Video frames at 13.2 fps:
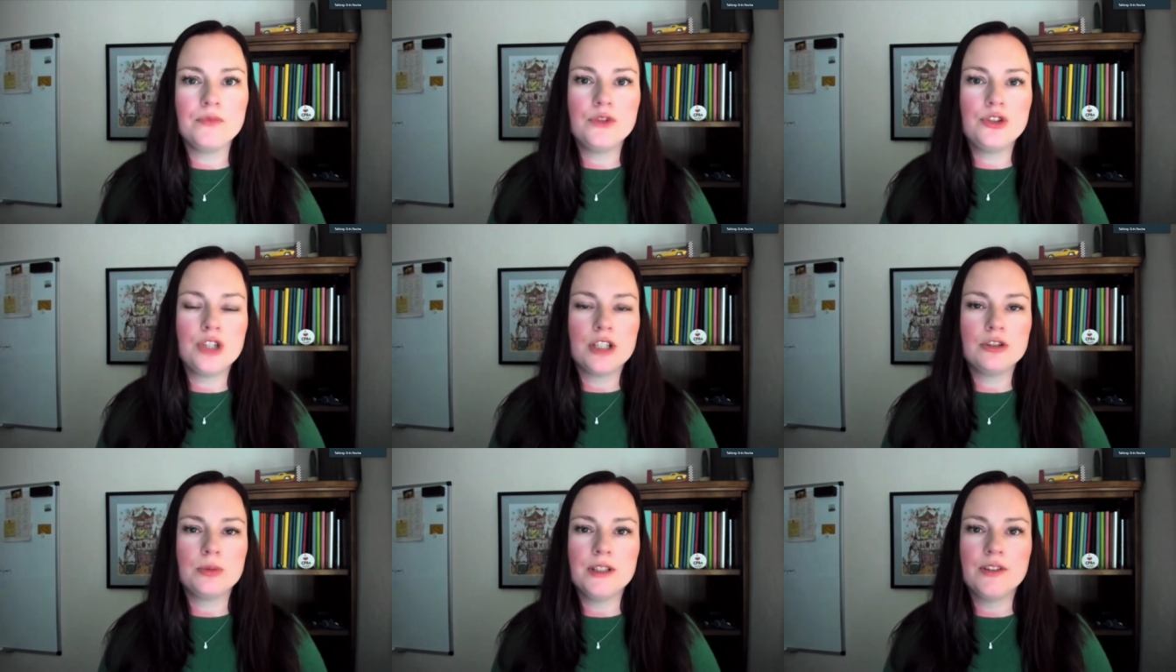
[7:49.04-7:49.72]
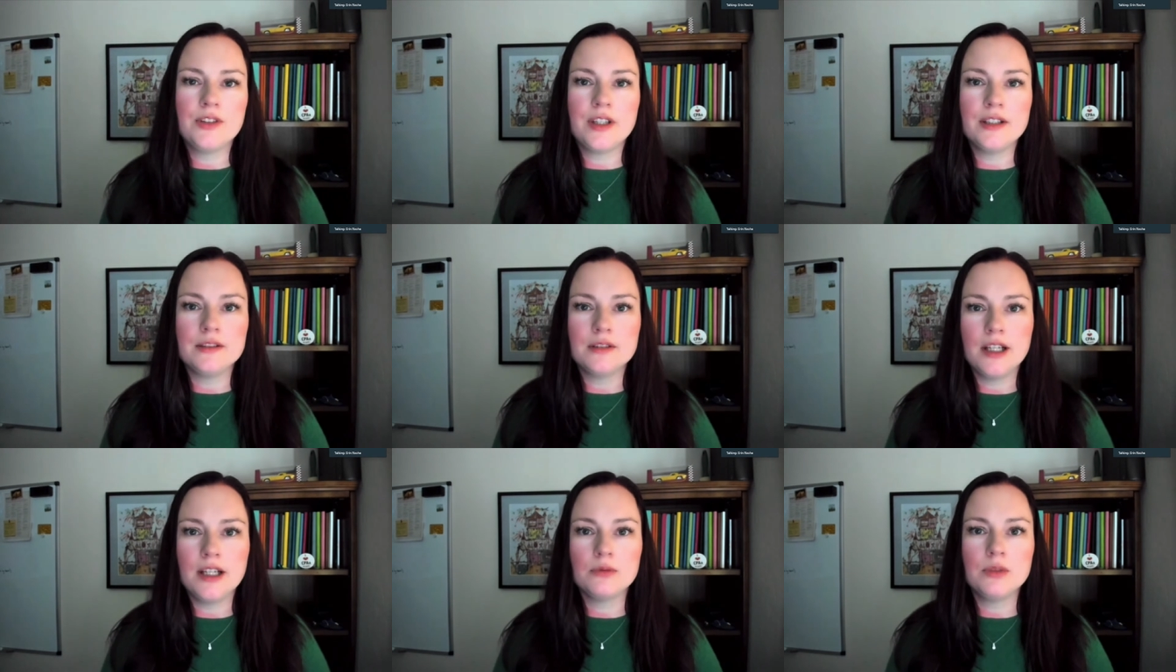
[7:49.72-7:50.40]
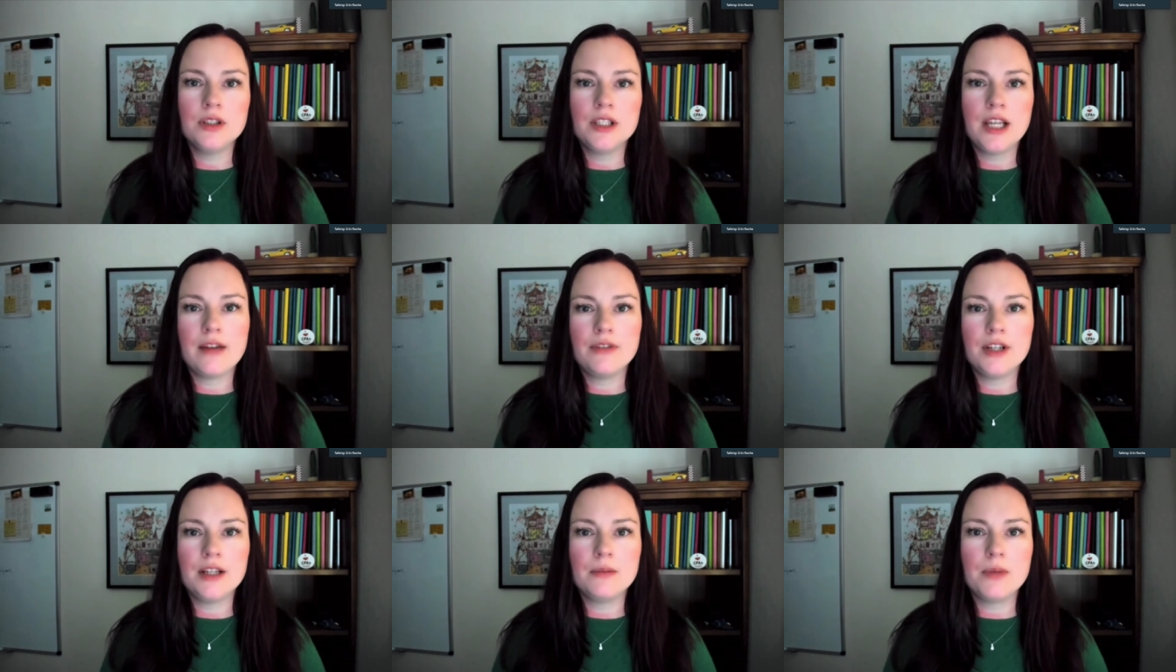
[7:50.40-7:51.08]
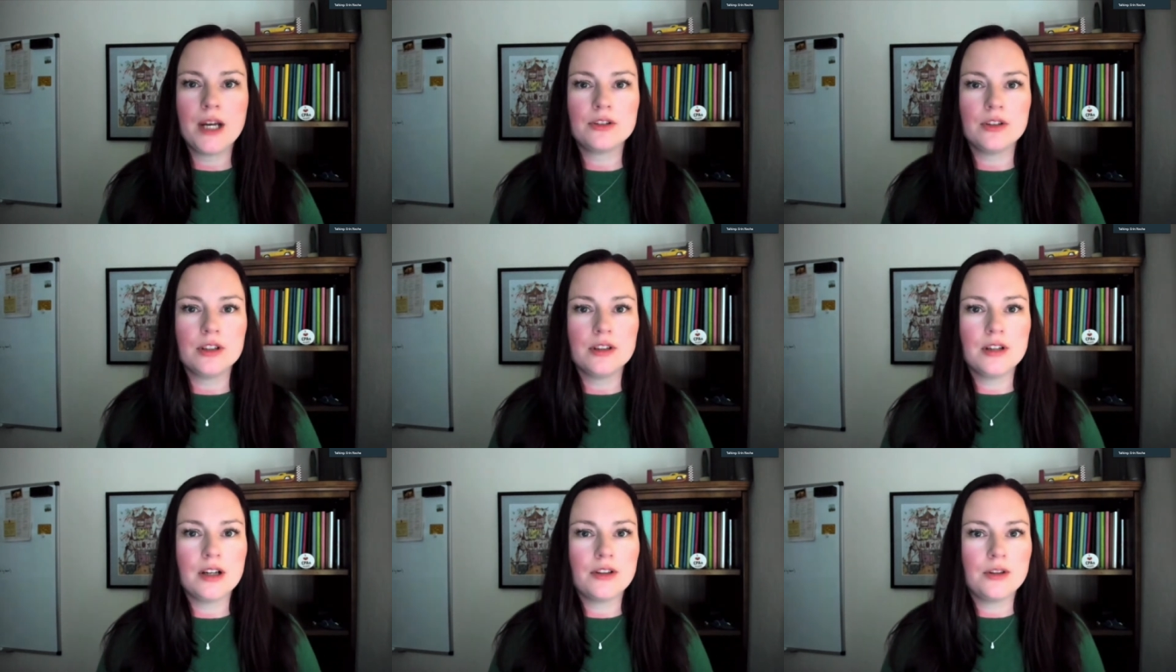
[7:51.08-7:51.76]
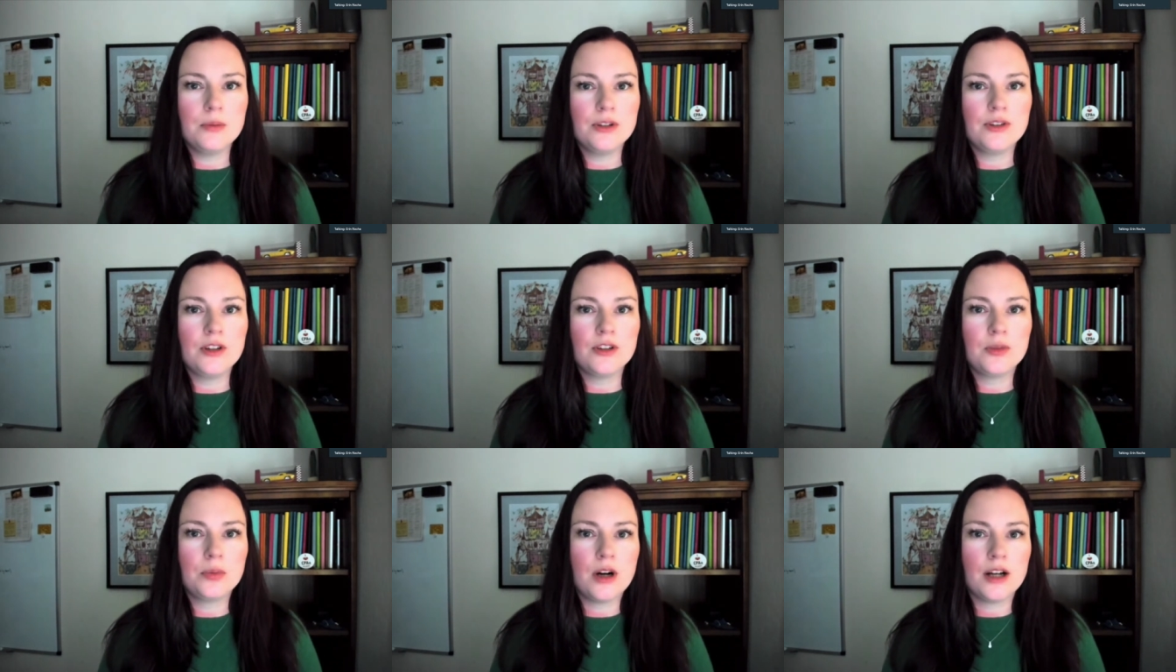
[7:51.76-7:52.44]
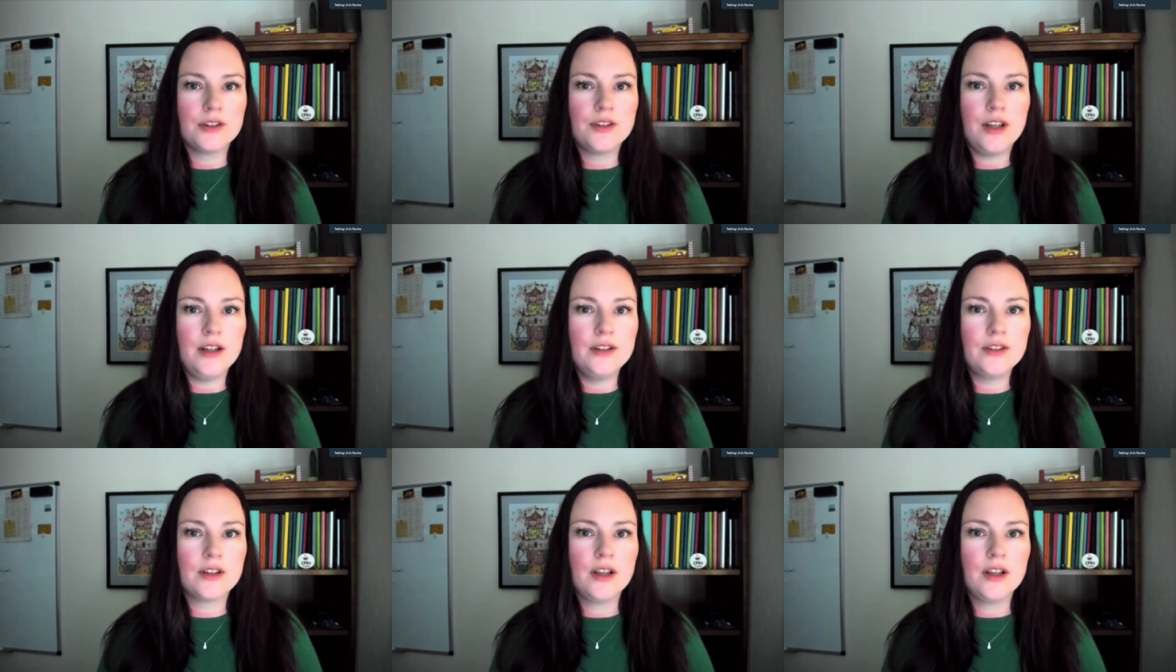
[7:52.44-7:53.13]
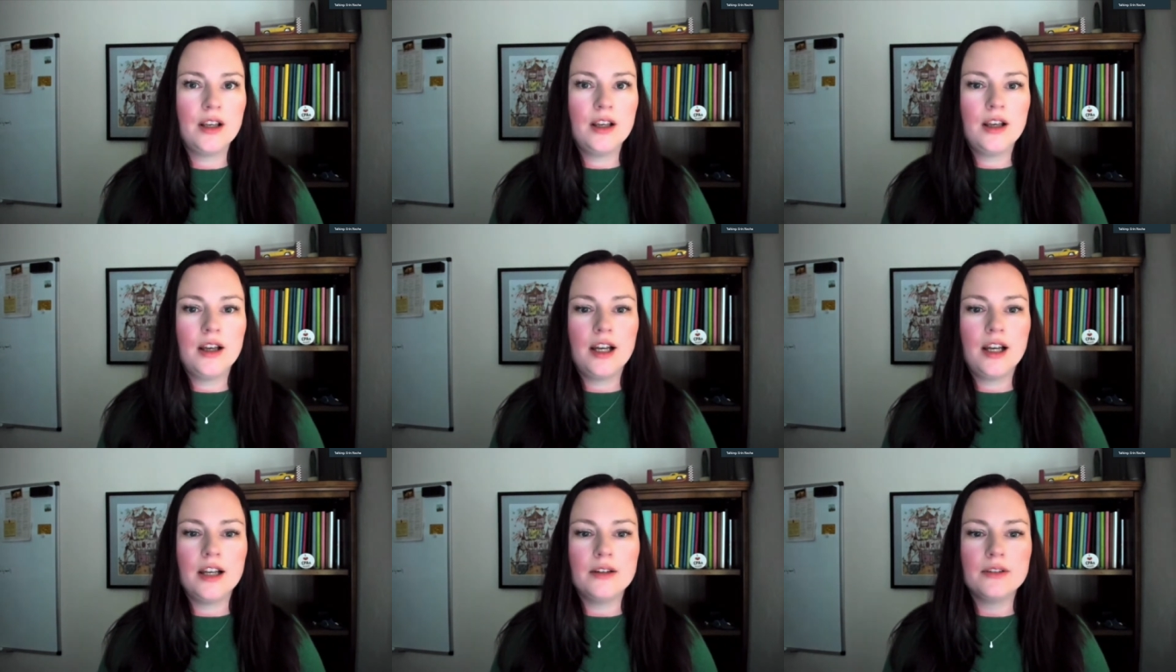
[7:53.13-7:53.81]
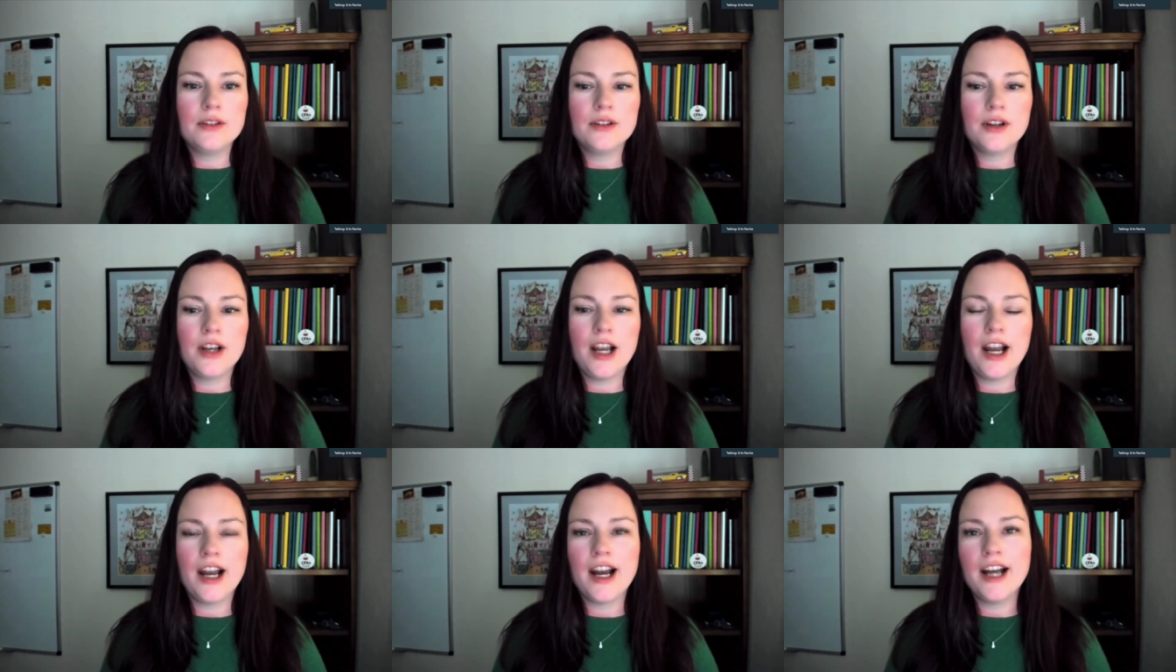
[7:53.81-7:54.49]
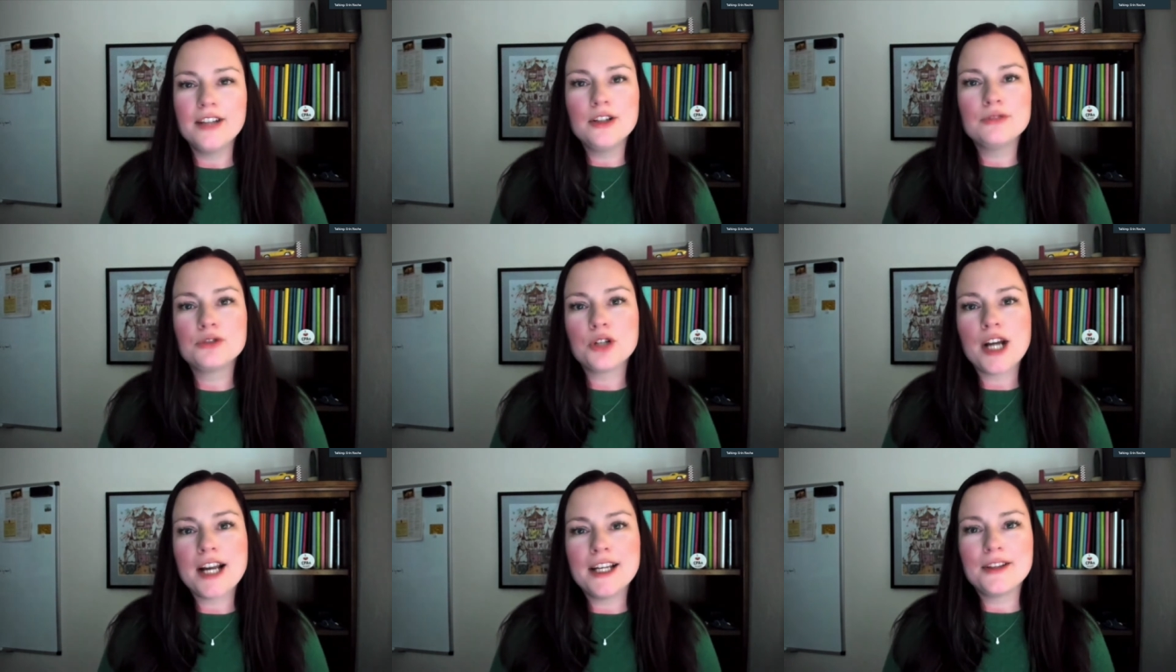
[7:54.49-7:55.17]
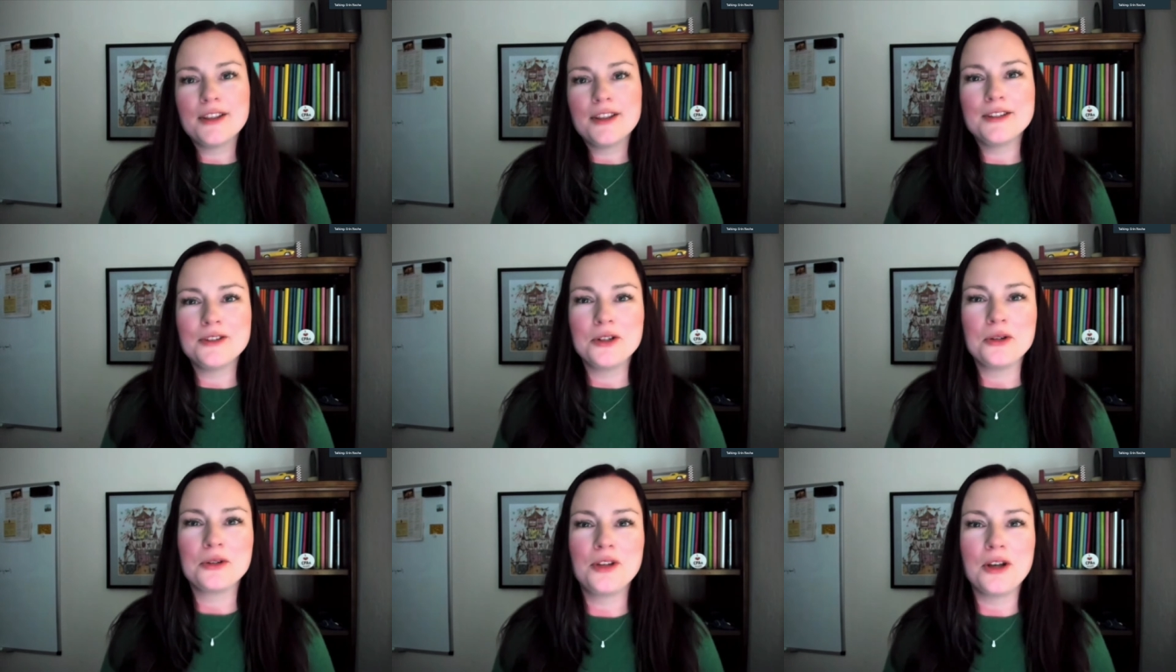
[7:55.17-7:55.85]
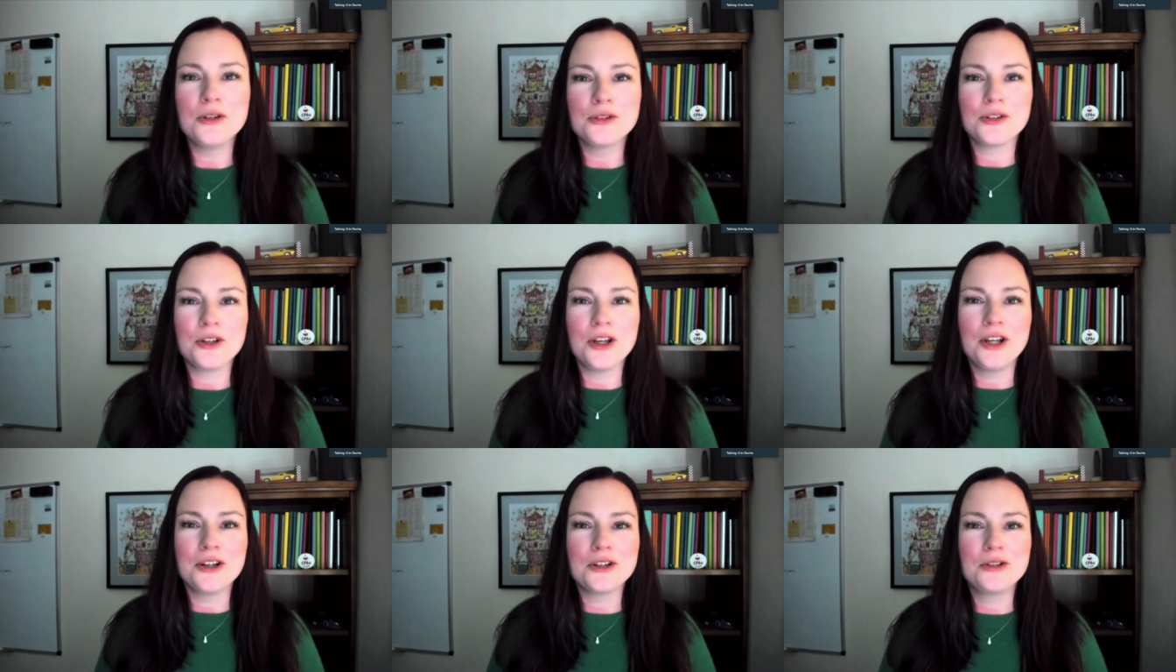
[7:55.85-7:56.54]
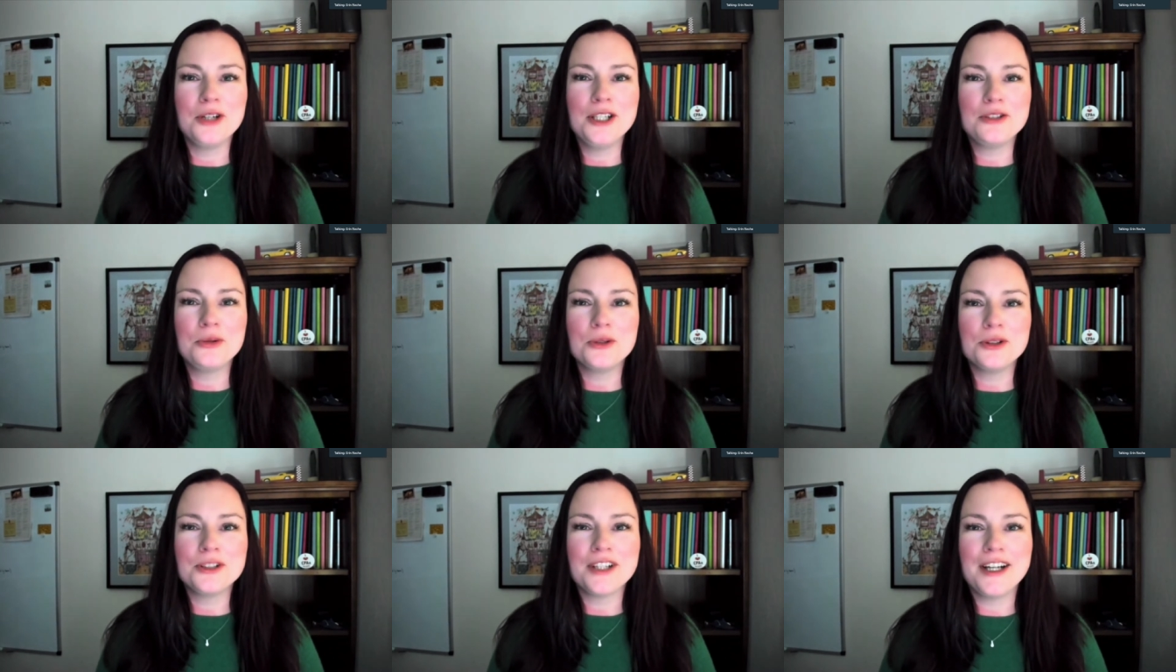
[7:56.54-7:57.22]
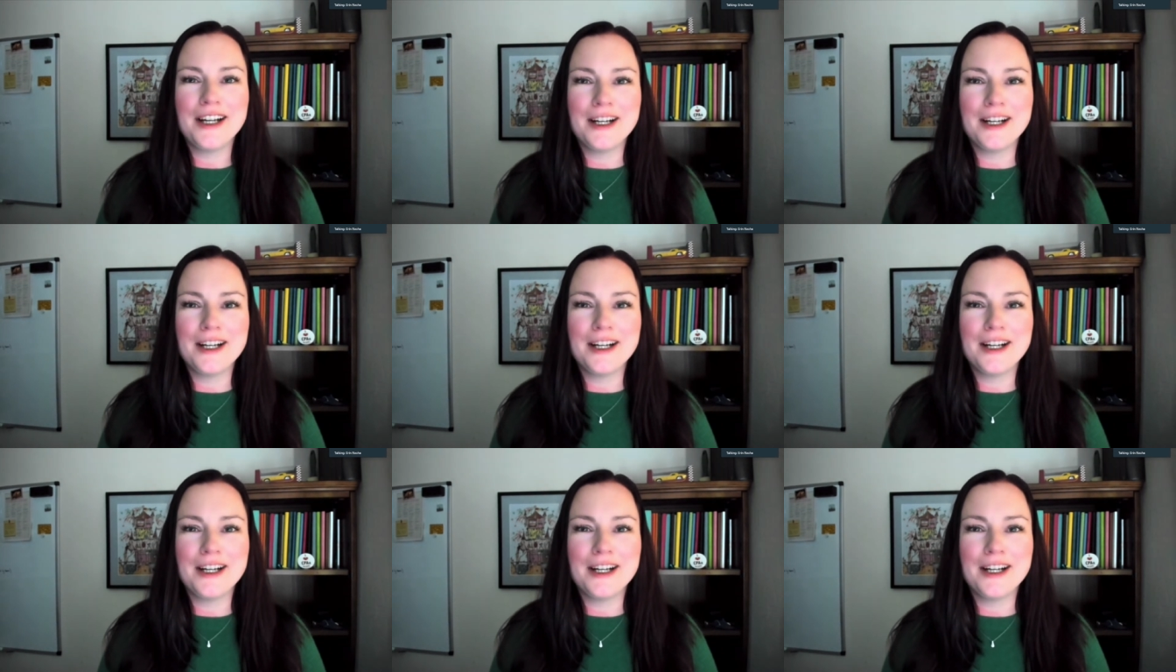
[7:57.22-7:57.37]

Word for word: judgments and really have an impact on the business process. I love tracking things. Excel is a great tool.